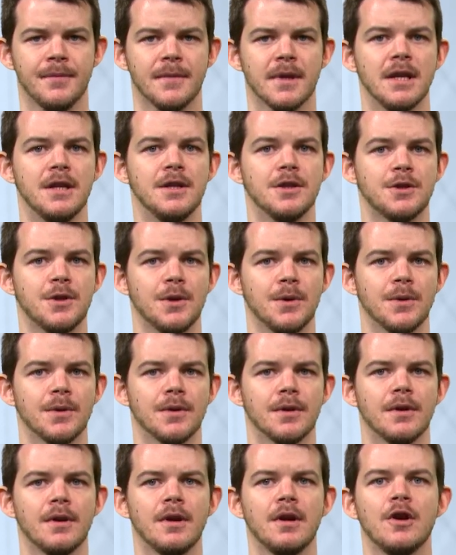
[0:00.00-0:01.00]
In
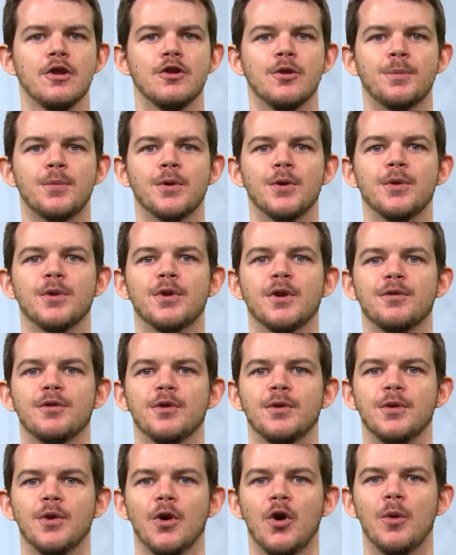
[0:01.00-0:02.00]
turn, the product of the
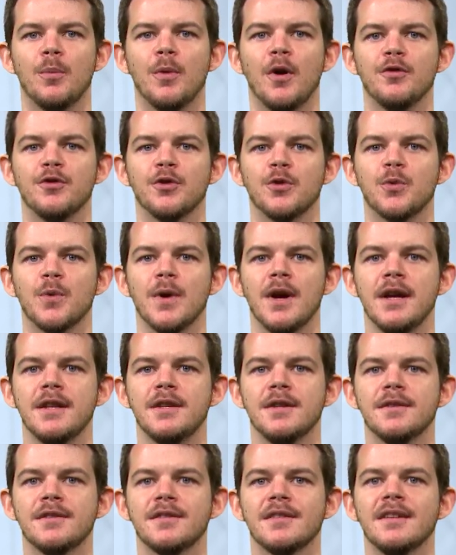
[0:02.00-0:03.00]
norm of the
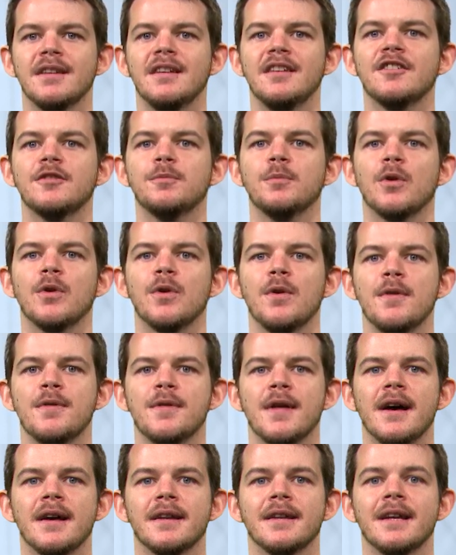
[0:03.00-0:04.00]
gradients is smaller
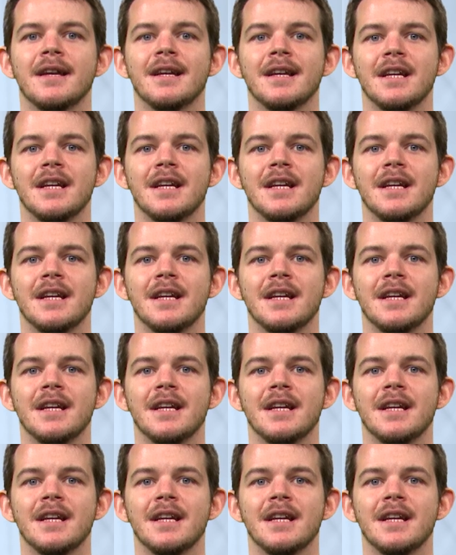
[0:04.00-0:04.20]
than